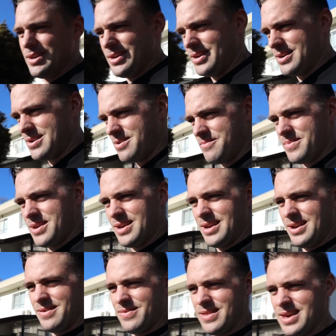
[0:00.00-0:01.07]

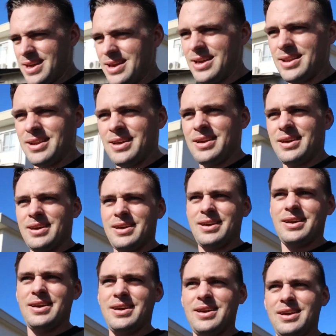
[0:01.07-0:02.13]
And then
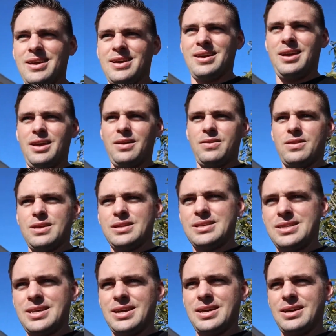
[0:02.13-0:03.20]
this
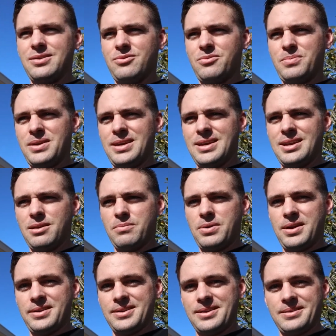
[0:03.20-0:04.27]
thing will be getting
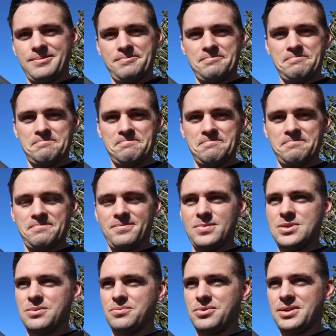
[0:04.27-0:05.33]
painted,
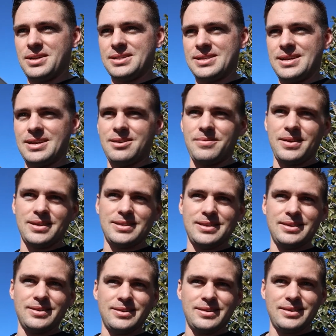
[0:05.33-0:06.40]
which I'm pretty excited about
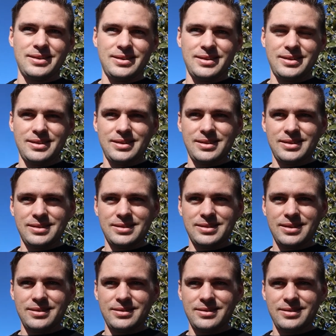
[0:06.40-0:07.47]
too.
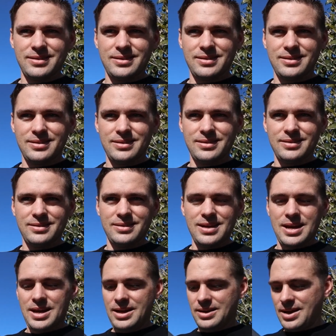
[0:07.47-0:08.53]
So
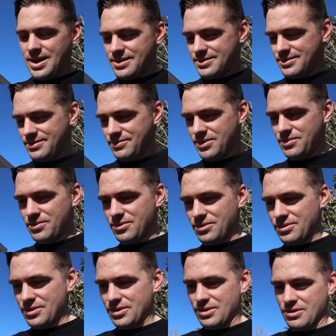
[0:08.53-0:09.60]
yeah, we
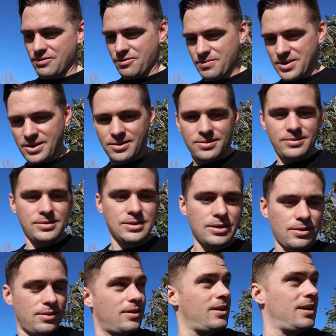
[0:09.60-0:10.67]
will go from there.
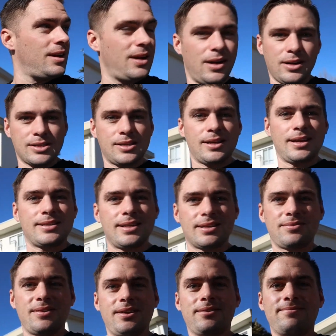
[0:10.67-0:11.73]
So I'll see you guys
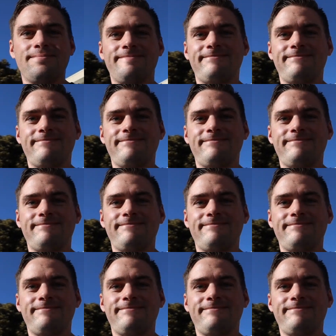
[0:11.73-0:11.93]
next video.